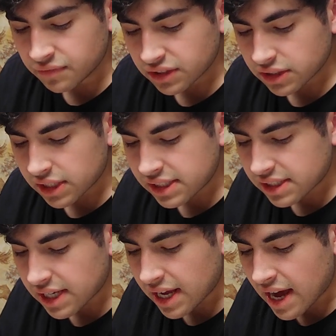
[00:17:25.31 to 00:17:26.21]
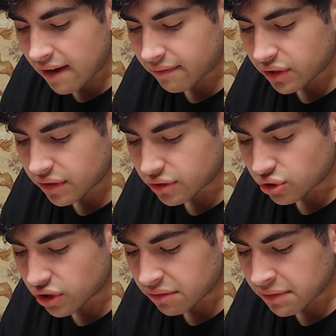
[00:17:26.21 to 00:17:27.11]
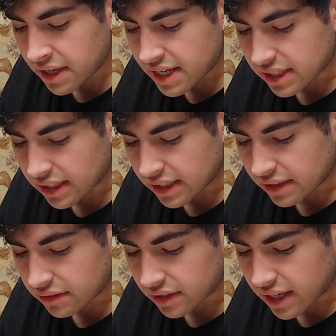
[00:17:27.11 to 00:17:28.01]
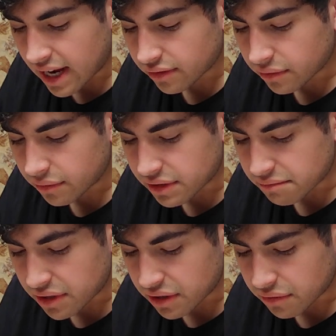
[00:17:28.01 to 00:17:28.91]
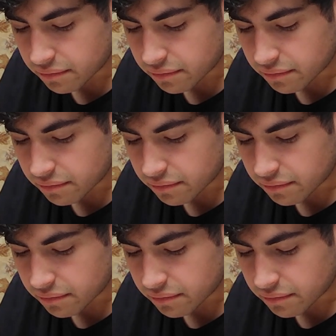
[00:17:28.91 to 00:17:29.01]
"Can I stay after you have struck me?" asked Linton. Catherine was mute.